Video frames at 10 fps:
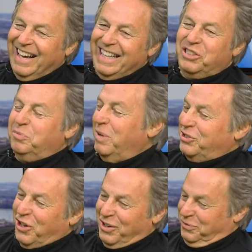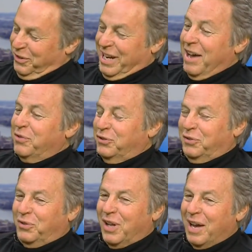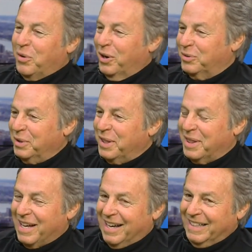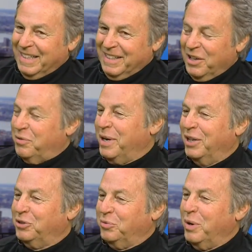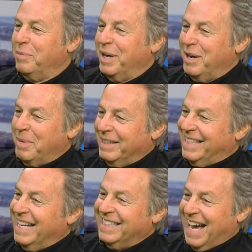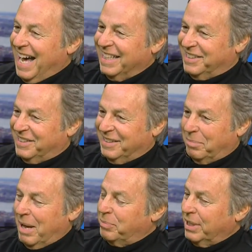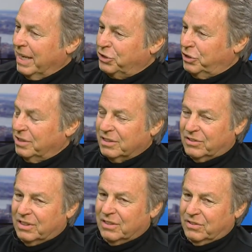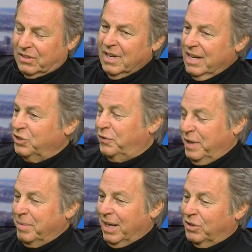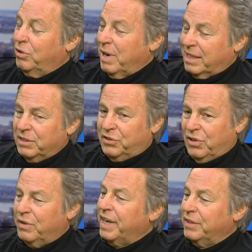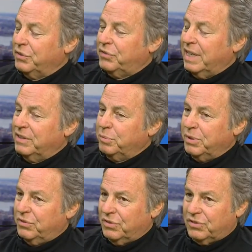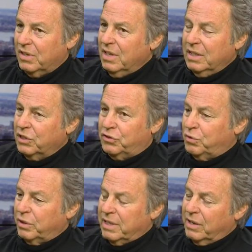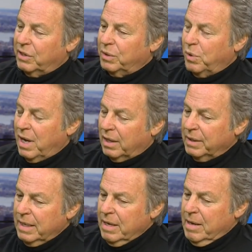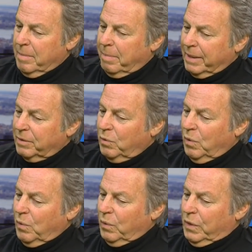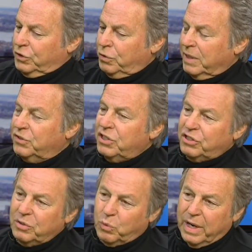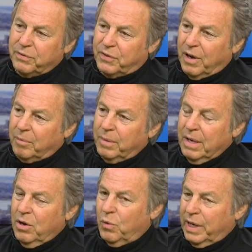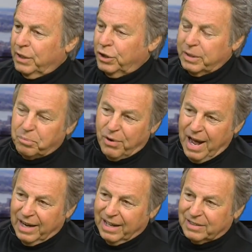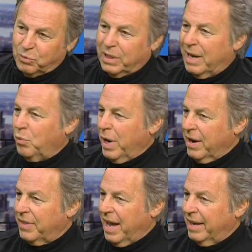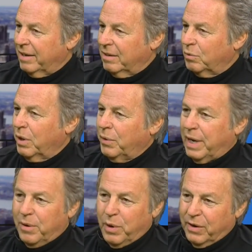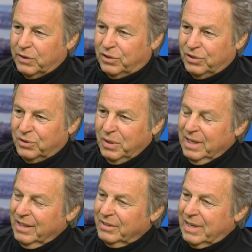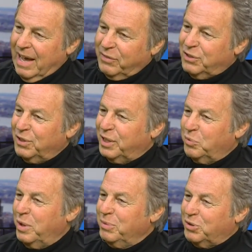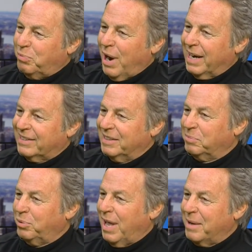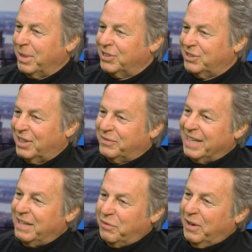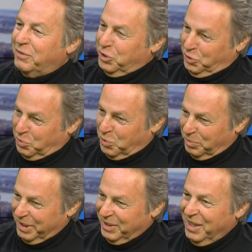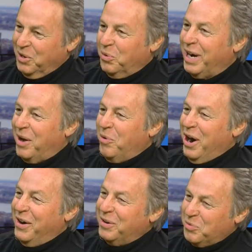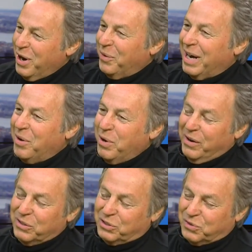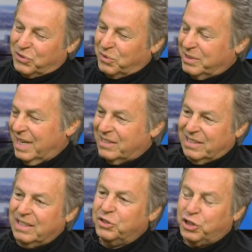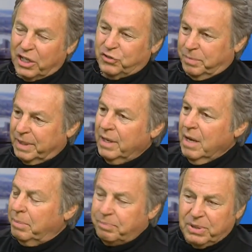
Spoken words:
It's much harder for a guy. First of all, I work with 300 women and about 10 guys. The population is female, correctly so. They understand the business extraordinarily well. But the transition went from, when I look at product, would I wear that? Where would I wear it to having to look at women's products and apply myself that if I was a woman, would I wear it and where would I wear it to? So it takes an adjustment. But